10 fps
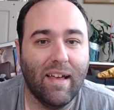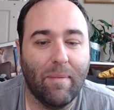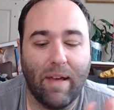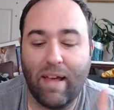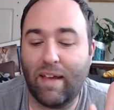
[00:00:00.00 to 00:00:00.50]

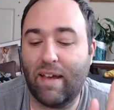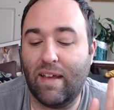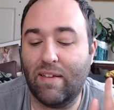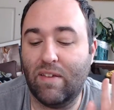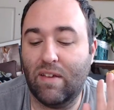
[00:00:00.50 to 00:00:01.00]
but I
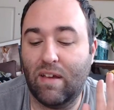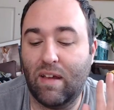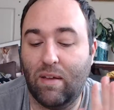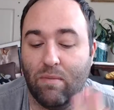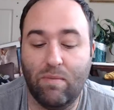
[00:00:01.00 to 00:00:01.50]
got
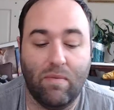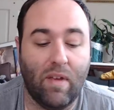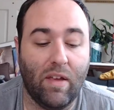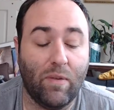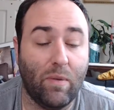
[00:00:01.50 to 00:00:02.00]
to,
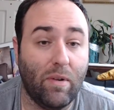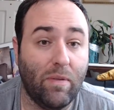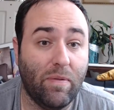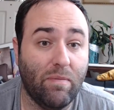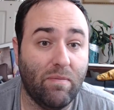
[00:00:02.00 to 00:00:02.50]
I just want to
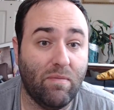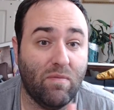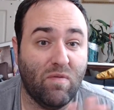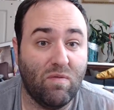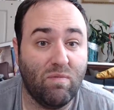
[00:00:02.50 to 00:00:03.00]

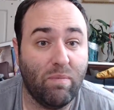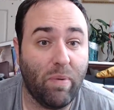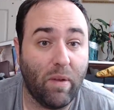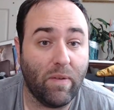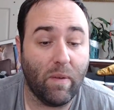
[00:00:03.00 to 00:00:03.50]

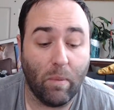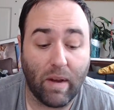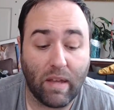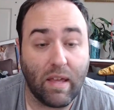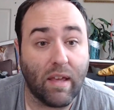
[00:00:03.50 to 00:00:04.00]
post it when
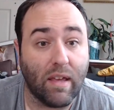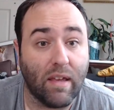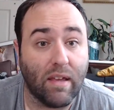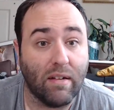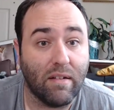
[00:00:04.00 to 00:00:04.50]
I
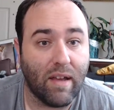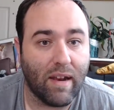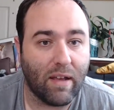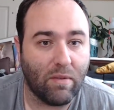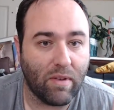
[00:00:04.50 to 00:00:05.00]
can. I'm
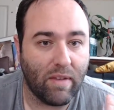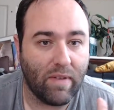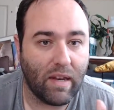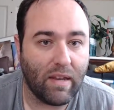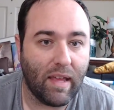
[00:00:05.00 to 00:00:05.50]
not going to give
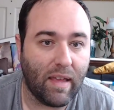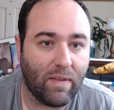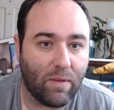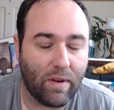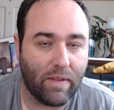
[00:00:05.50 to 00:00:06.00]
any
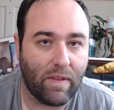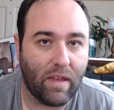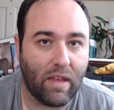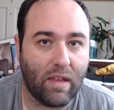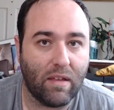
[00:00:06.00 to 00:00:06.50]
dates or
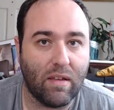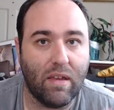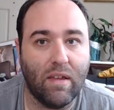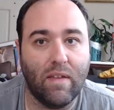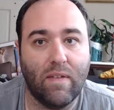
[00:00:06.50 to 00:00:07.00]
anything
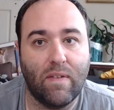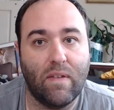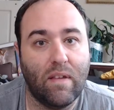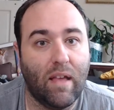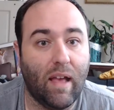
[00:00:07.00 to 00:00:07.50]
because
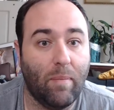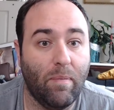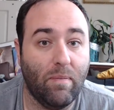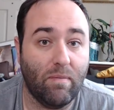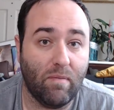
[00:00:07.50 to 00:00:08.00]
I'm,
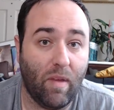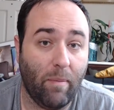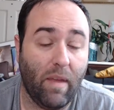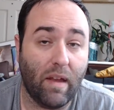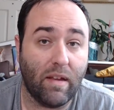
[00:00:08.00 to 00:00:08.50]
I'm
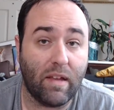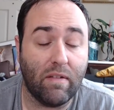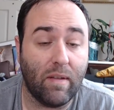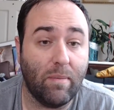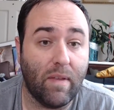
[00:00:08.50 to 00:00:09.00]

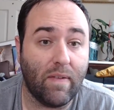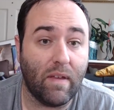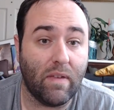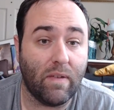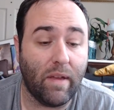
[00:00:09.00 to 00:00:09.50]
hectically
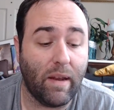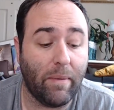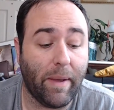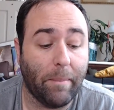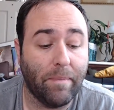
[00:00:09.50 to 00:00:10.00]
busy. So anyway,